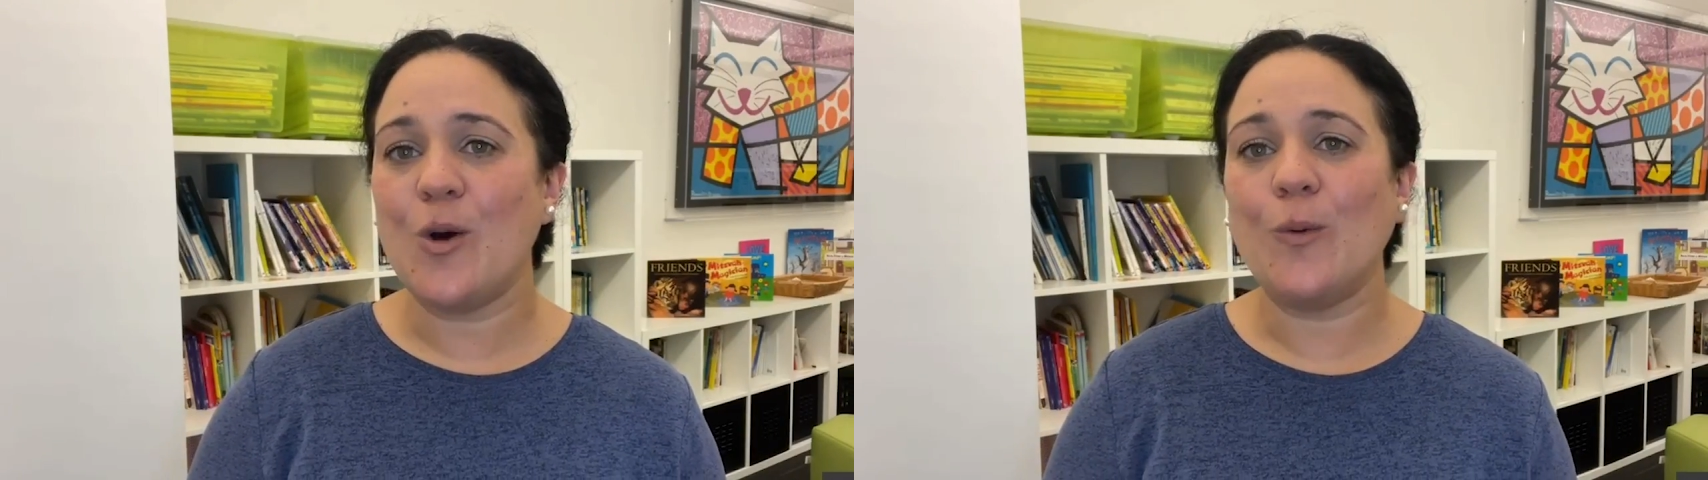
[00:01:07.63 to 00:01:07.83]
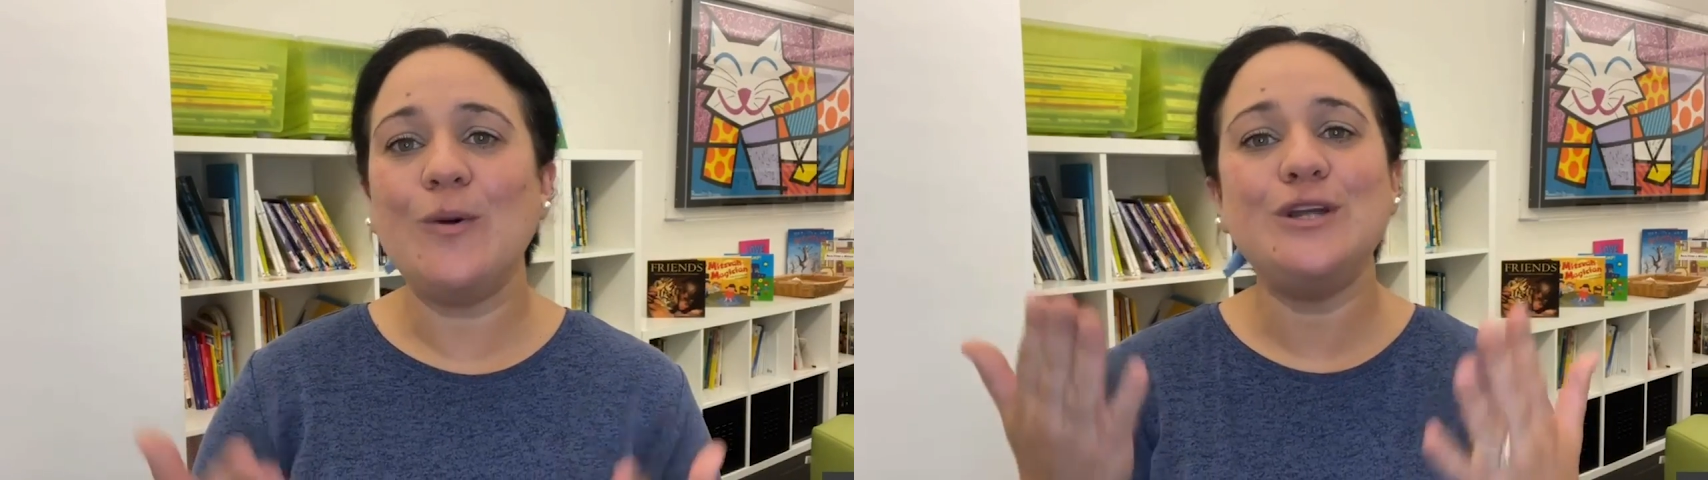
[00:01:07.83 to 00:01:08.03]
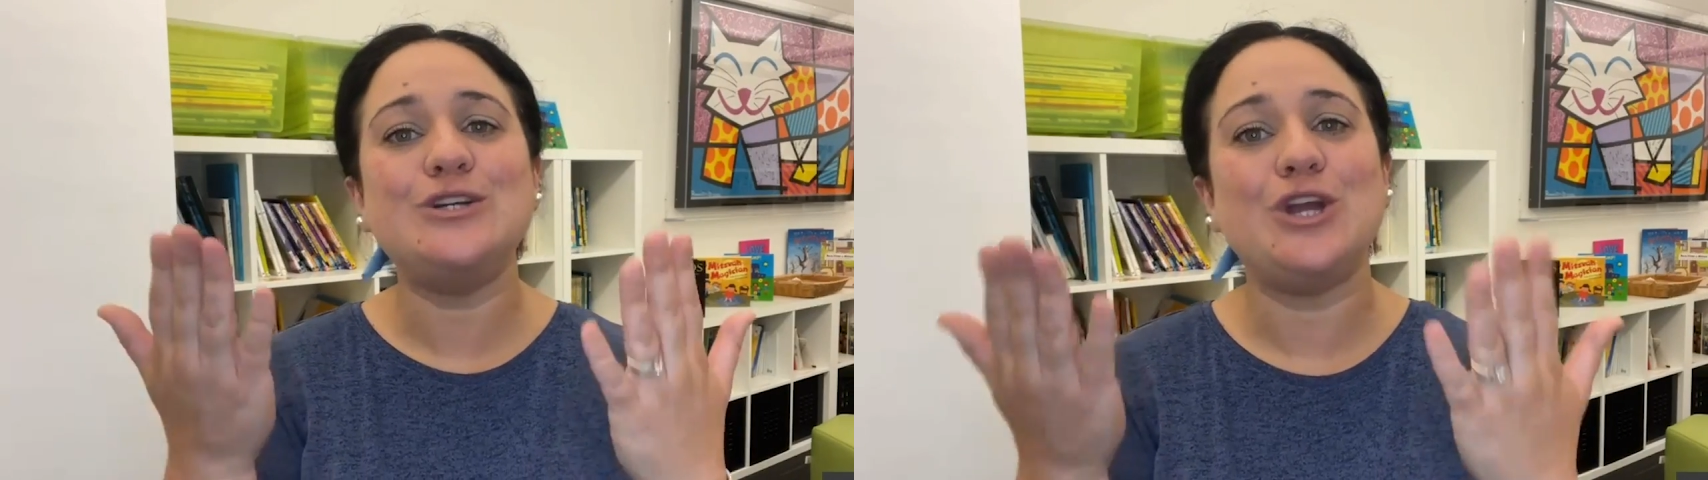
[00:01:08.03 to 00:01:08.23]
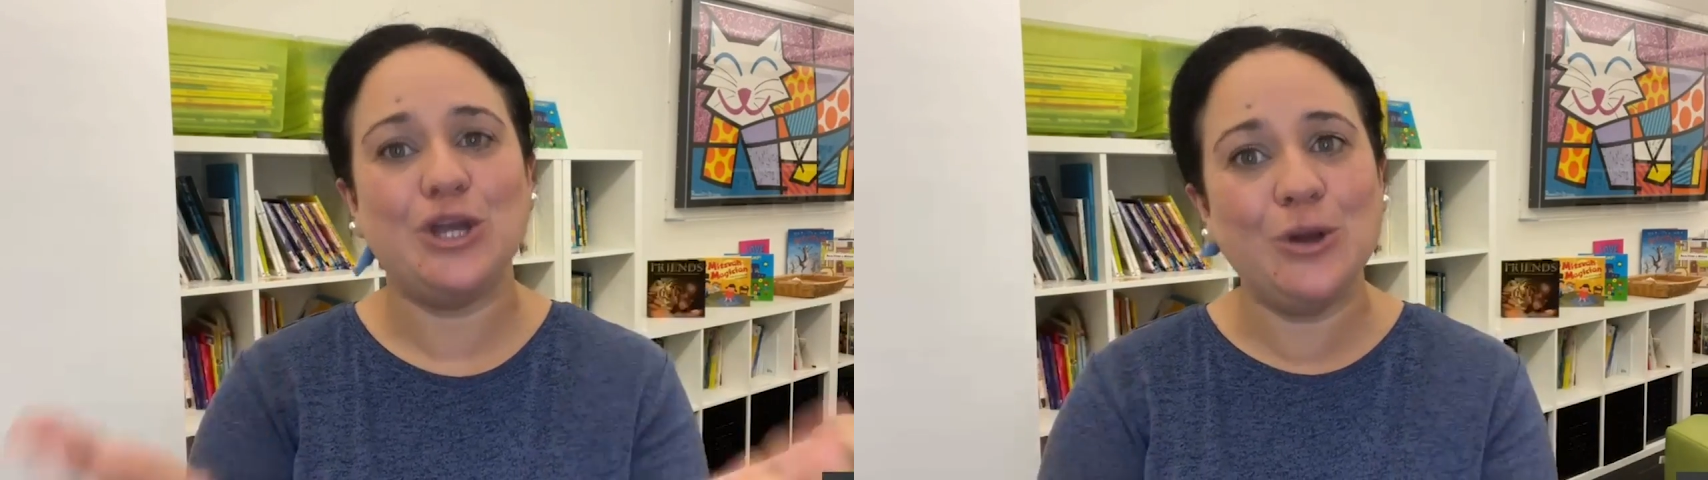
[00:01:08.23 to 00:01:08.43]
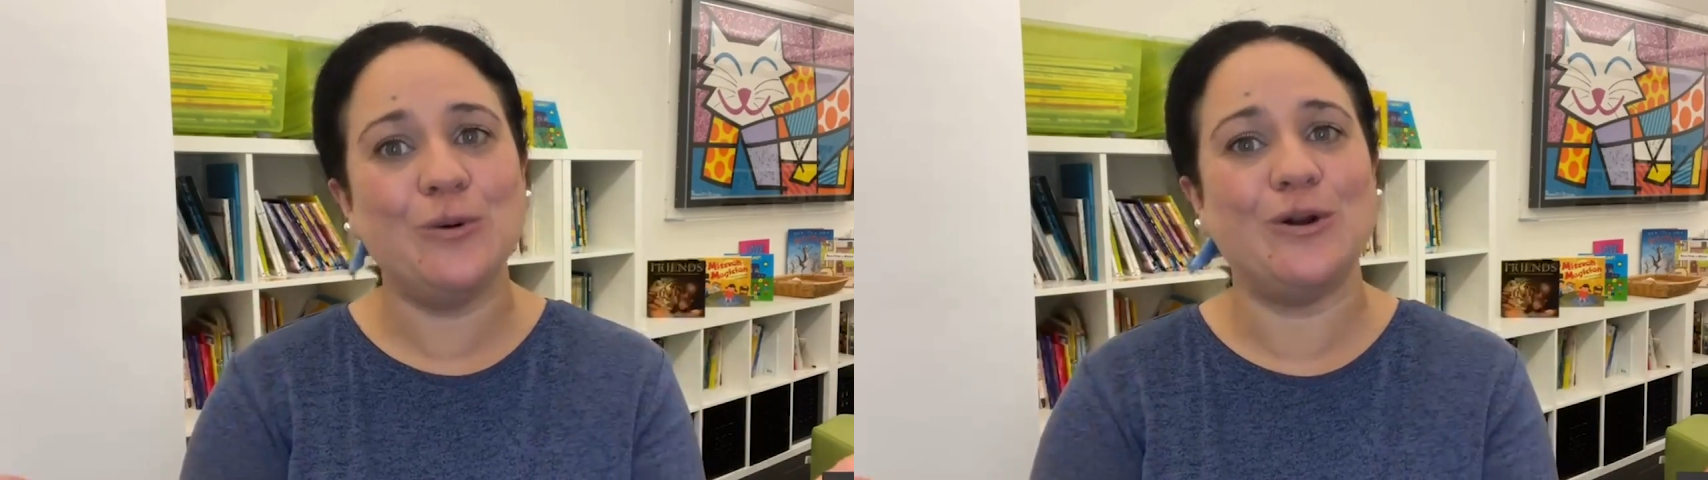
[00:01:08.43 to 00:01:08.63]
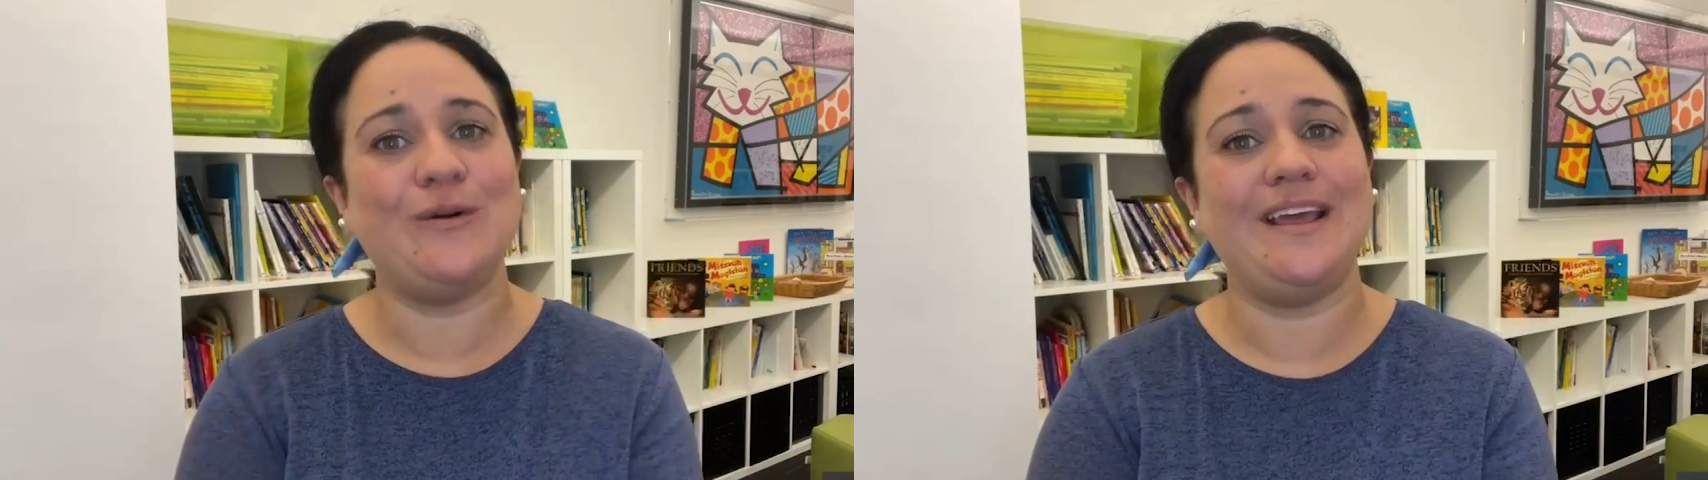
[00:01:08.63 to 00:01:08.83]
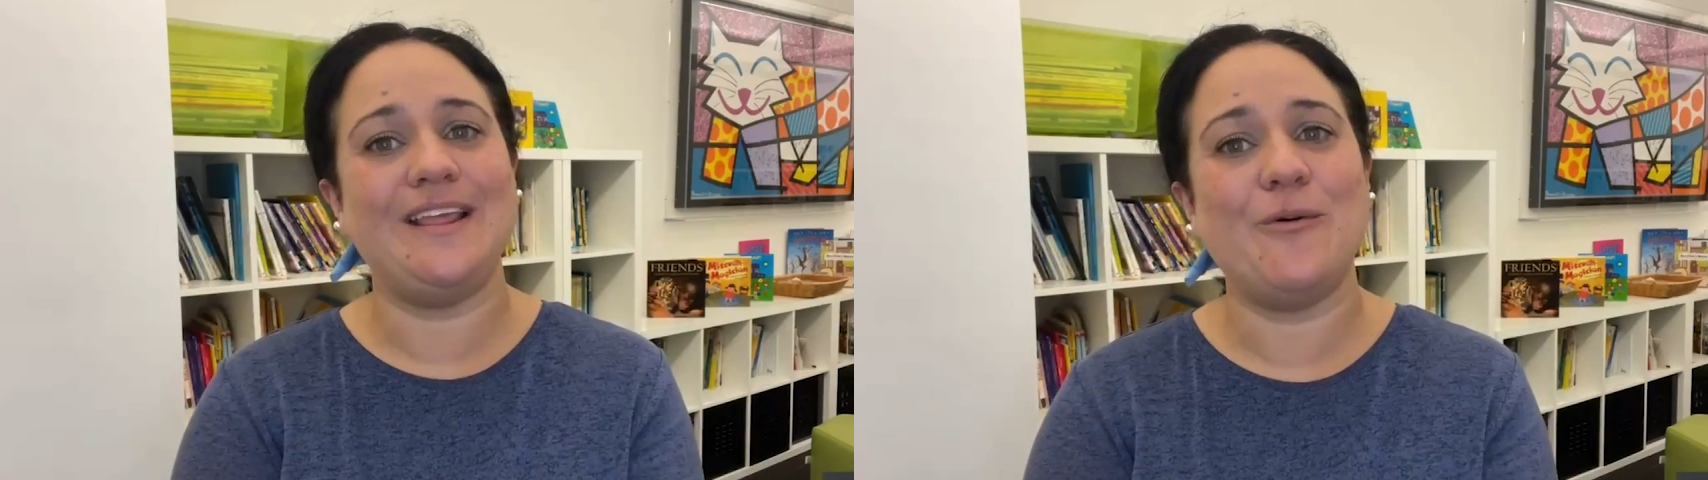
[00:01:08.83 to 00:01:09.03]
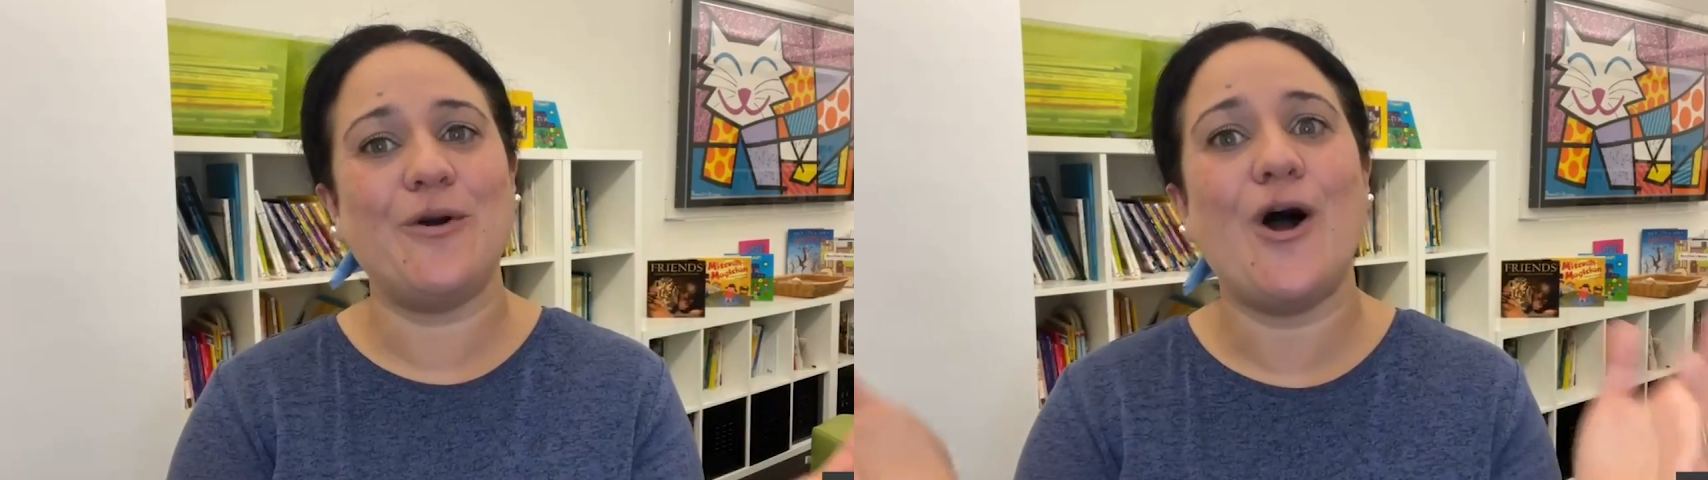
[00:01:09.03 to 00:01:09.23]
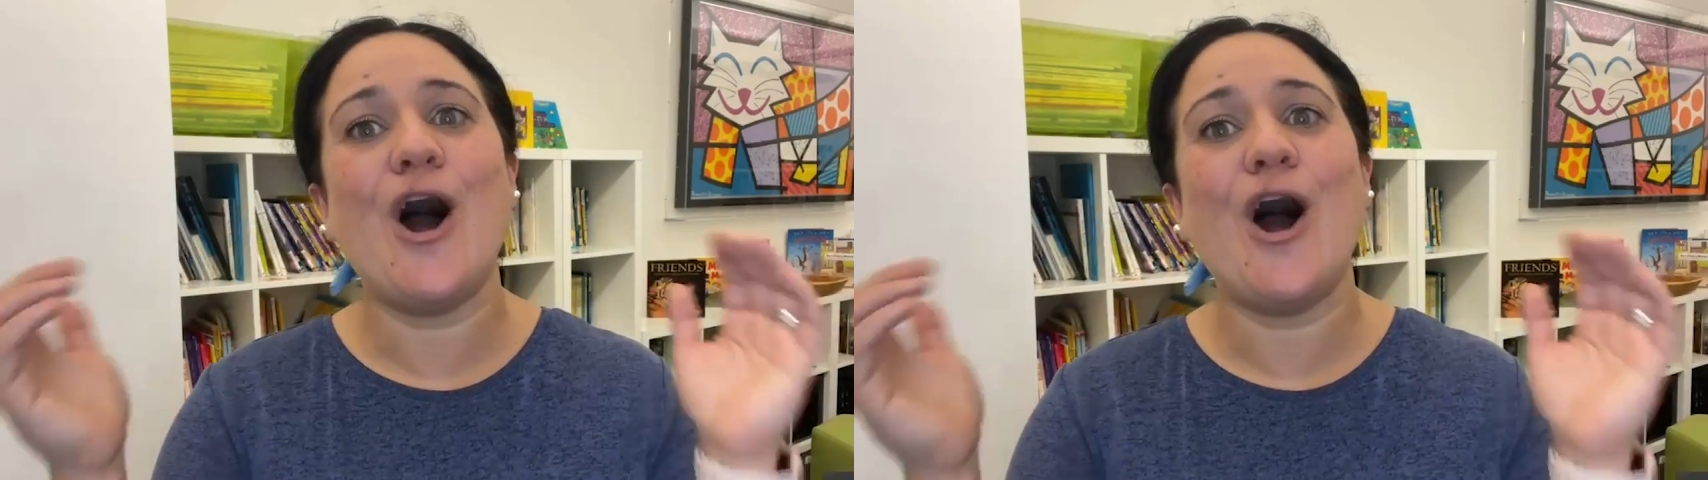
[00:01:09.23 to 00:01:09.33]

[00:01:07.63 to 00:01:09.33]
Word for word: wouldn't you agree that we're